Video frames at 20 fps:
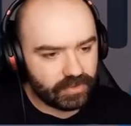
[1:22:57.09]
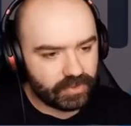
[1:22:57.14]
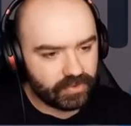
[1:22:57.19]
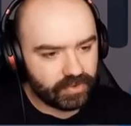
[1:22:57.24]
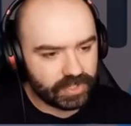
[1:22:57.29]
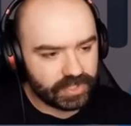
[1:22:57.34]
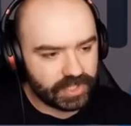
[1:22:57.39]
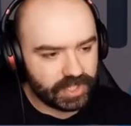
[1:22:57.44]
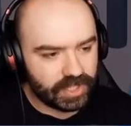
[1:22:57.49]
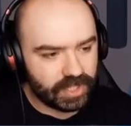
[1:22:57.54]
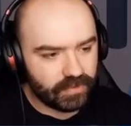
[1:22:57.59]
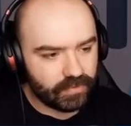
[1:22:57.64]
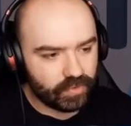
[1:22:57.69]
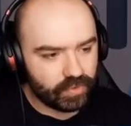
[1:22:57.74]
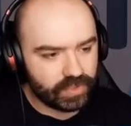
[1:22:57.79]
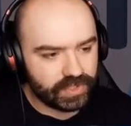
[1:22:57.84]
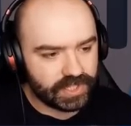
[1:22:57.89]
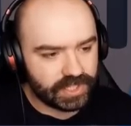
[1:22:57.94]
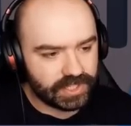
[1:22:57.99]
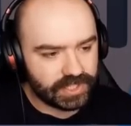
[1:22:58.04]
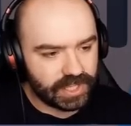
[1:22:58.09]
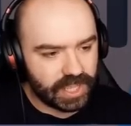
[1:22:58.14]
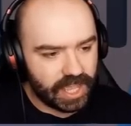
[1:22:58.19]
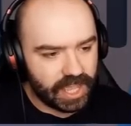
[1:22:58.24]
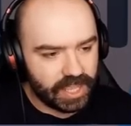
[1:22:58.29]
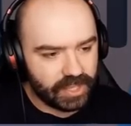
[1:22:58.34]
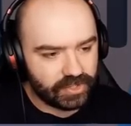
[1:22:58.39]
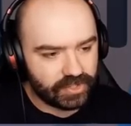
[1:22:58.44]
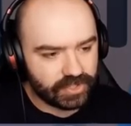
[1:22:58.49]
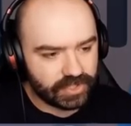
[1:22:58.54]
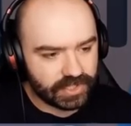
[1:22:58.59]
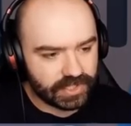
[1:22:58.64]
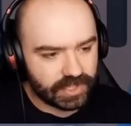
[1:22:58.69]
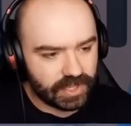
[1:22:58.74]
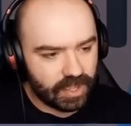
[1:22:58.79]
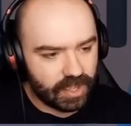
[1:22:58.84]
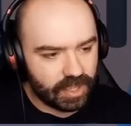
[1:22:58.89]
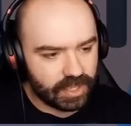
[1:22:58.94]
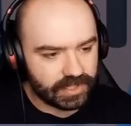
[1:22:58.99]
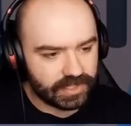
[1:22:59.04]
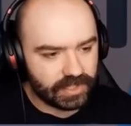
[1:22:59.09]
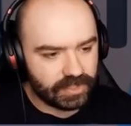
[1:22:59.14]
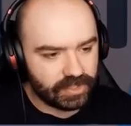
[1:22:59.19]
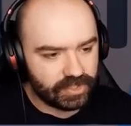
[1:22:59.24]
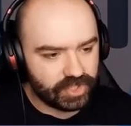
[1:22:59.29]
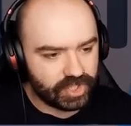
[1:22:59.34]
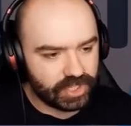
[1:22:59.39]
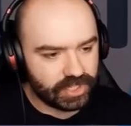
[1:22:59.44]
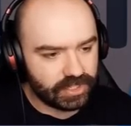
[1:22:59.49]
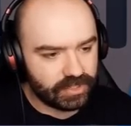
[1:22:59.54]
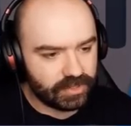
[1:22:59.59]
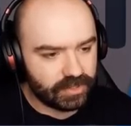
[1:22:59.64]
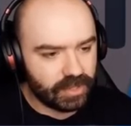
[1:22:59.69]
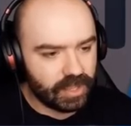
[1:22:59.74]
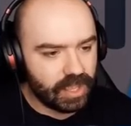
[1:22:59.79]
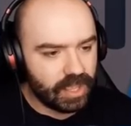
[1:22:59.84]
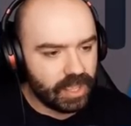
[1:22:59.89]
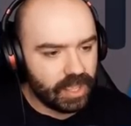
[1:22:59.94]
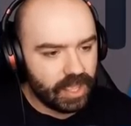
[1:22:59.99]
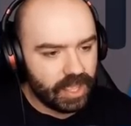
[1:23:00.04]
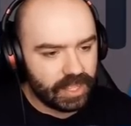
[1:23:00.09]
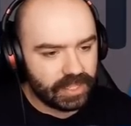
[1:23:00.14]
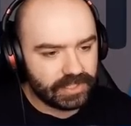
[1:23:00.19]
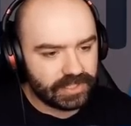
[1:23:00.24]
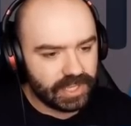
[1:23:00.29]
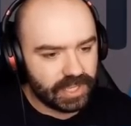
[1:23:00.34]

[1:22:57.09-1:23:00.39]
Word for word: thrusting their roots into ancient scars in the chitin and